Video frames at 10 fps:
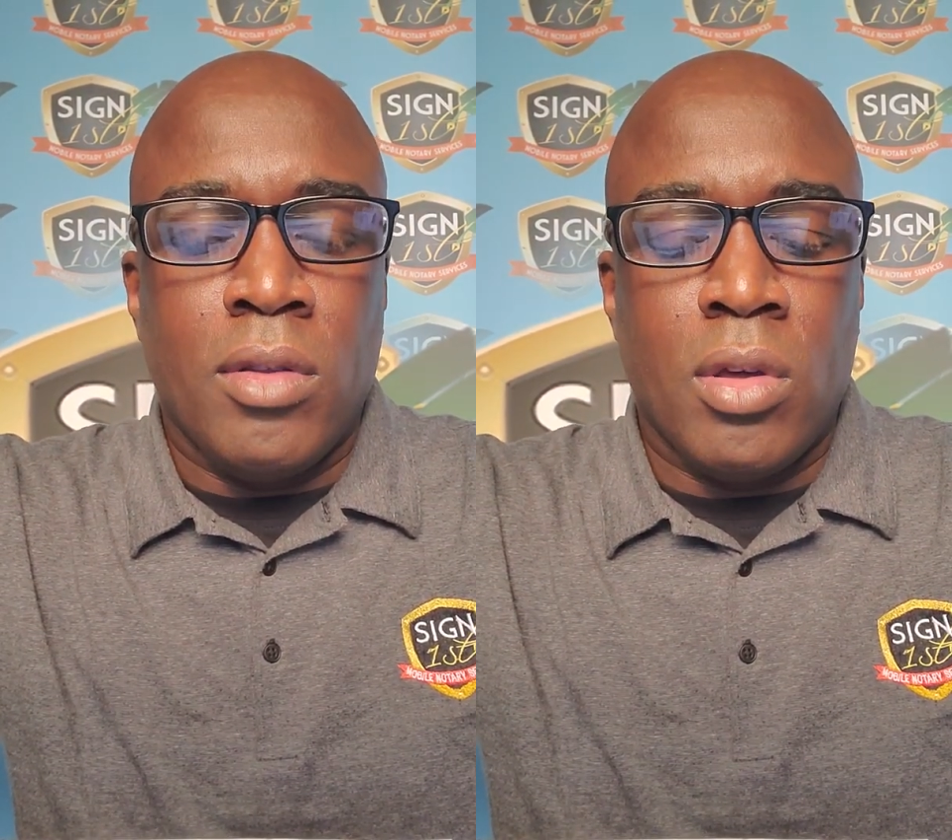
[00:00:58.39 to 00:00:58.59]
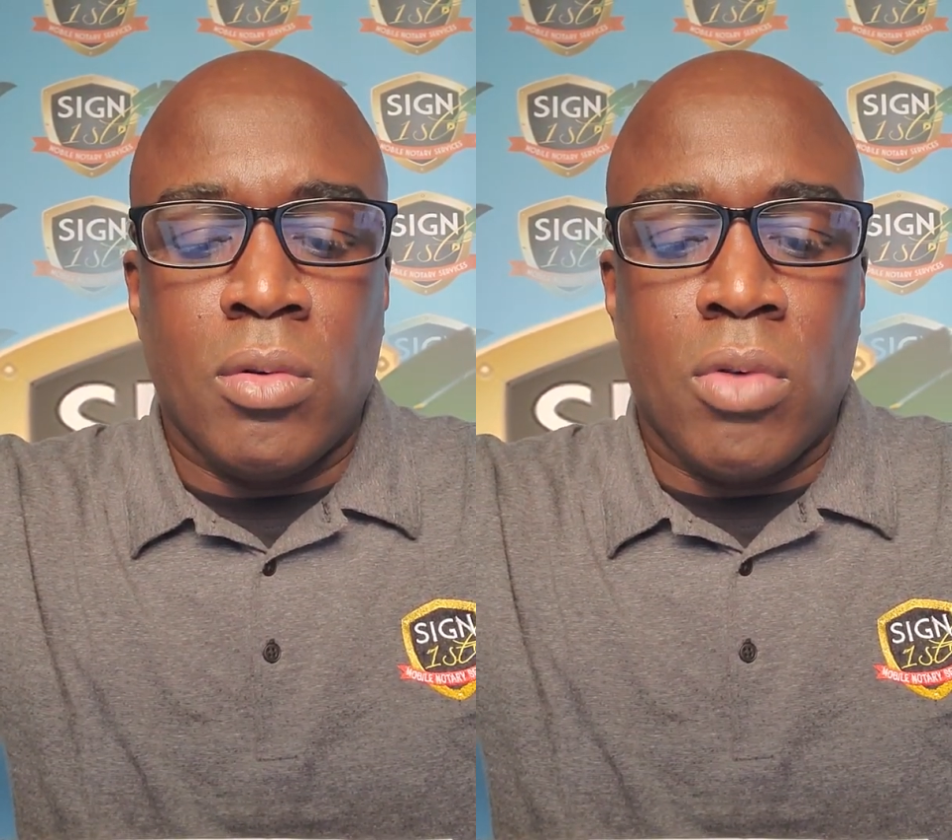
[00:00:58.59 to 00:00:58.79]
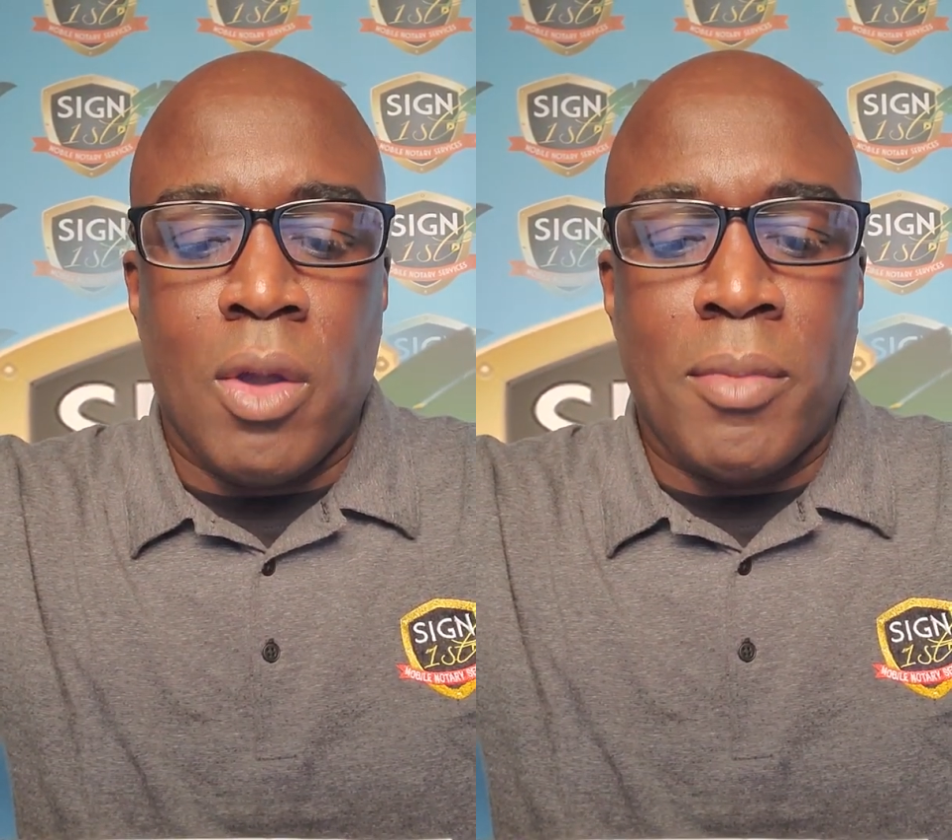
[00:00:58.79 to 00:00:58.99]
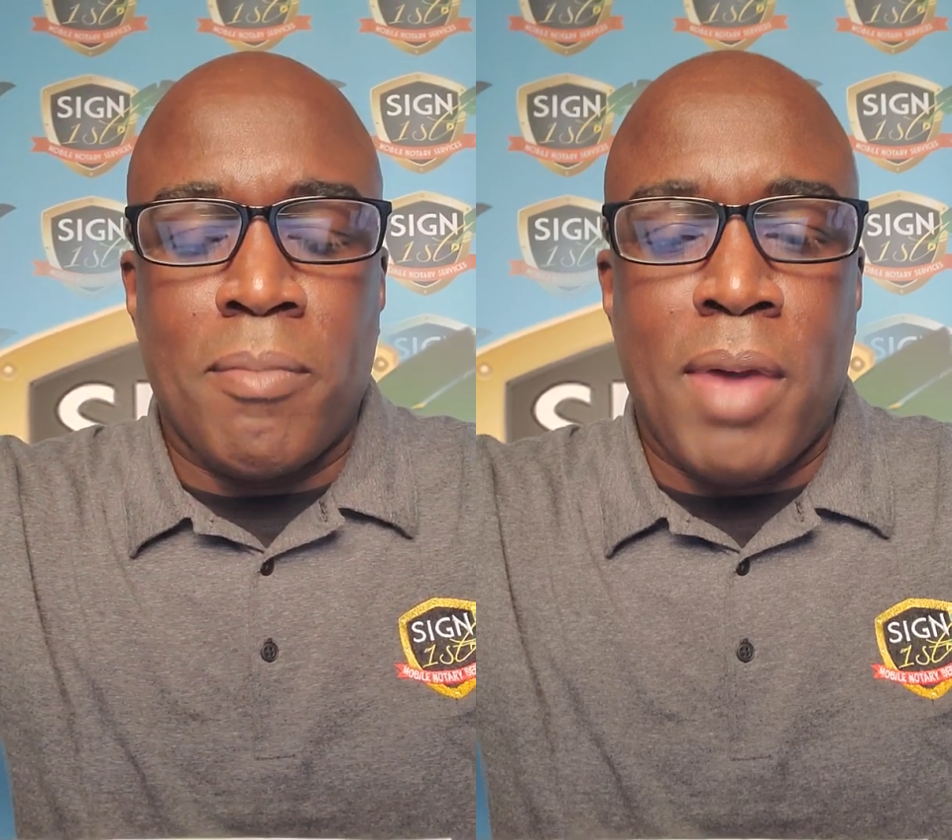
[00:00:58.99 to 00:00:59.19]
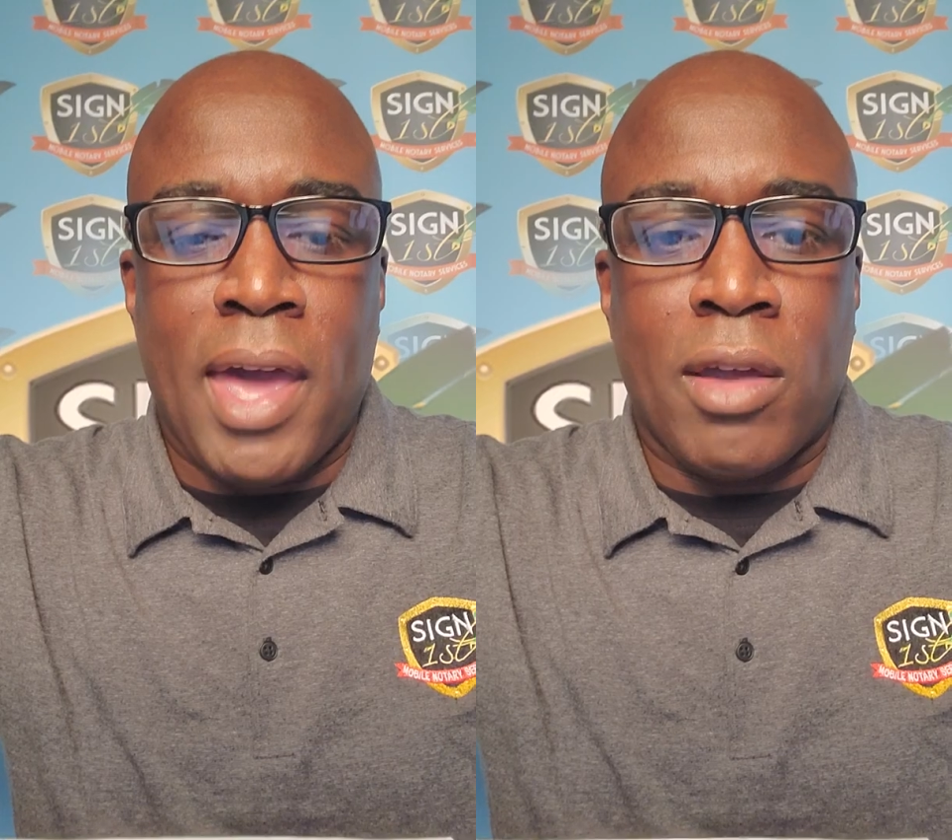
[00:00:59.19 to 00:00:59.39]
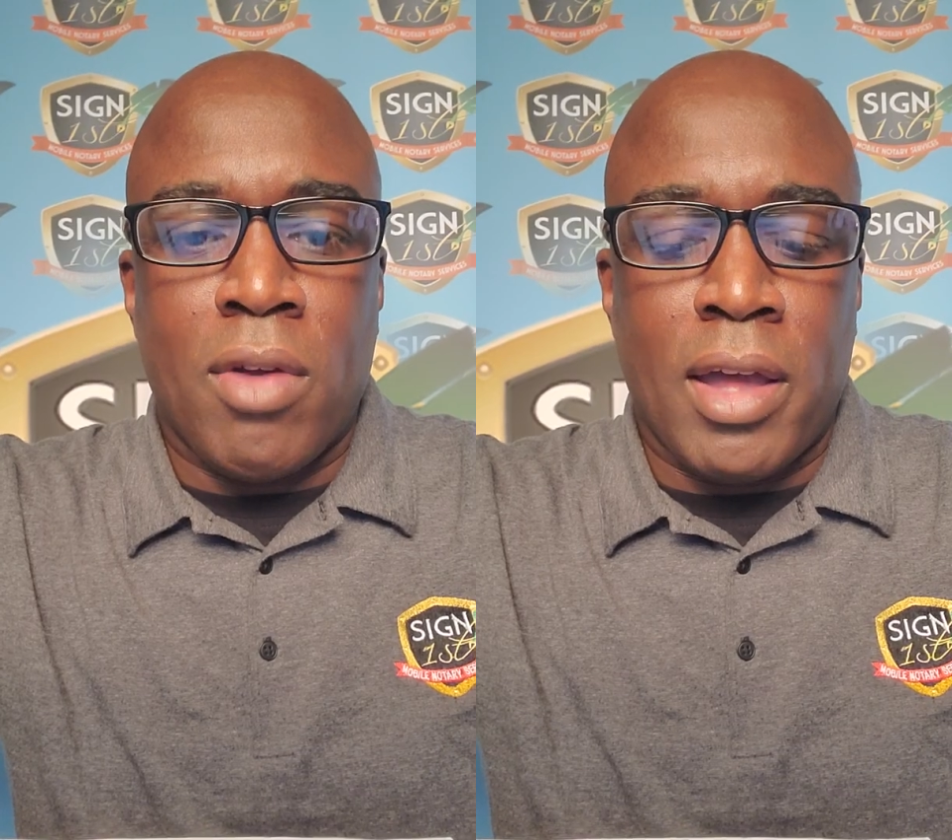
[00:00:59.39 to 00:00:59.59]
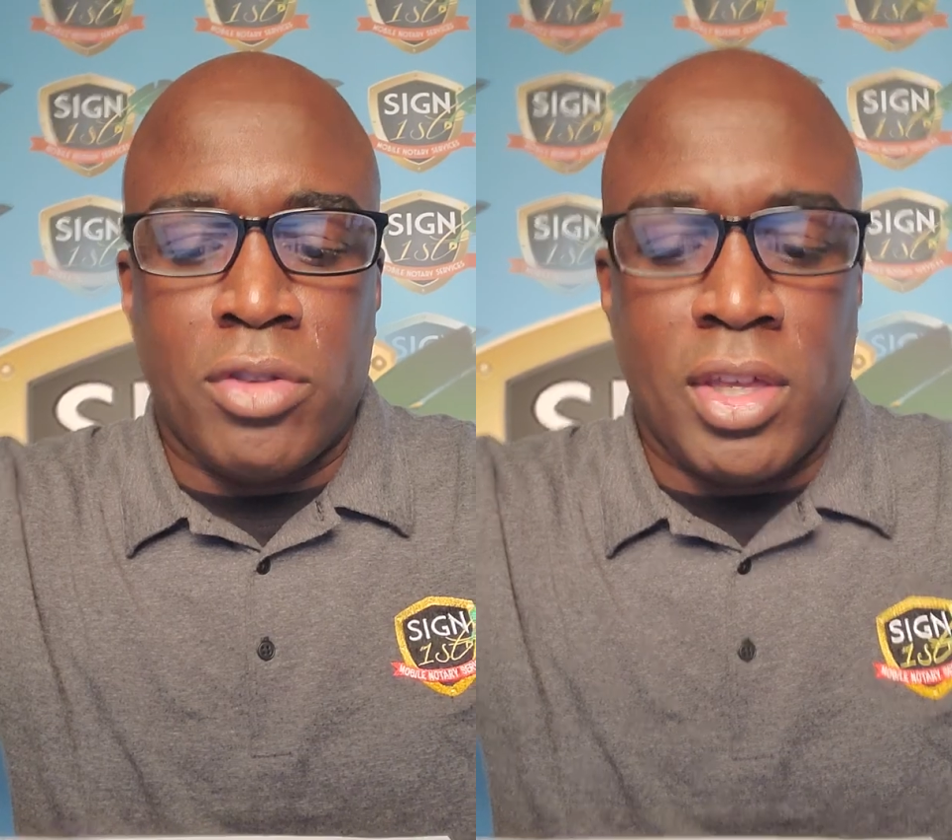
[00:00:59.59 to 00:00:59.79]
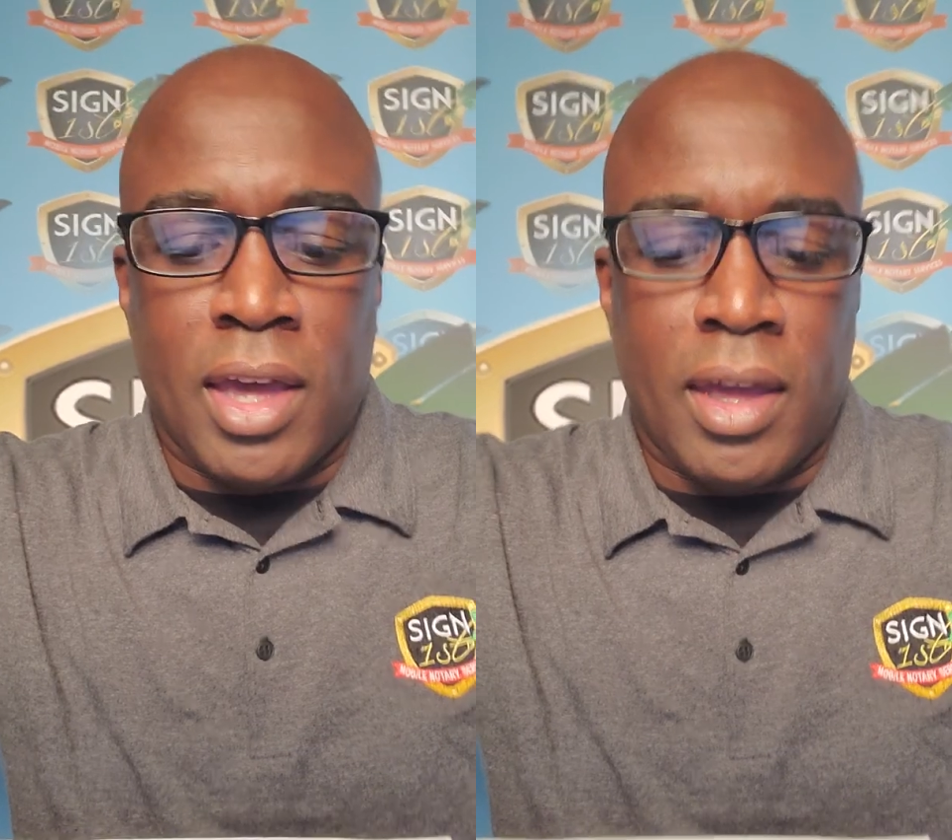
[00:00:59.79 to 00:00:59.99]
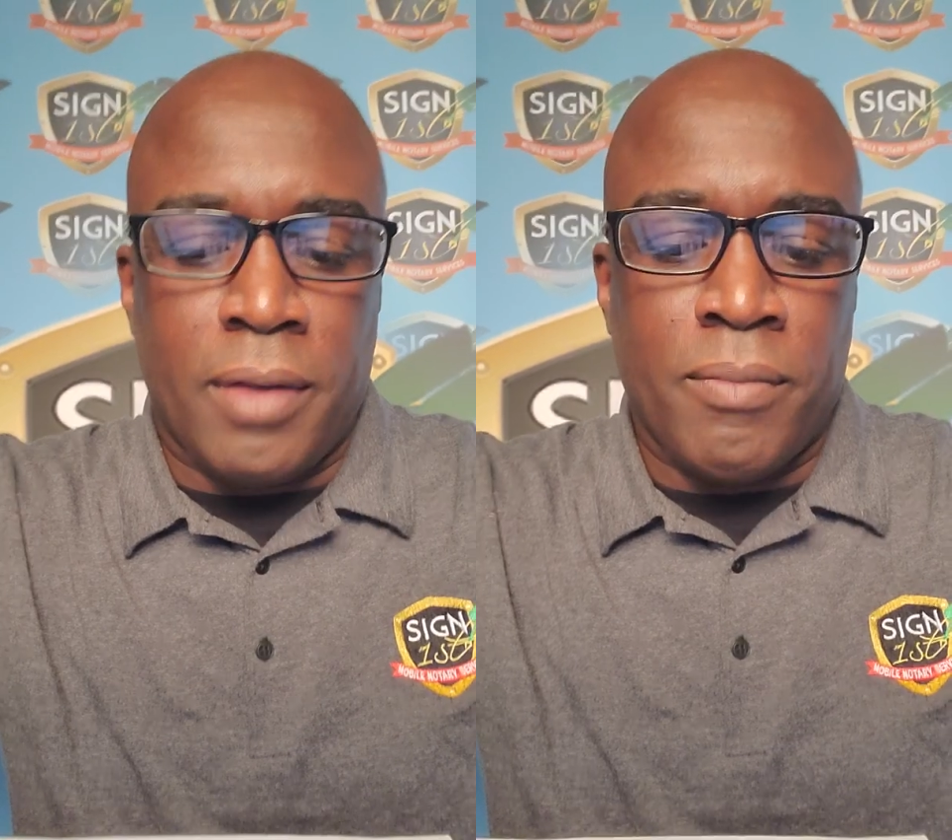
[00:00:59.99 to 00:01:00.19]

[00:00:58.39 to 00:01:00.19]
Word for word: your criminal background check.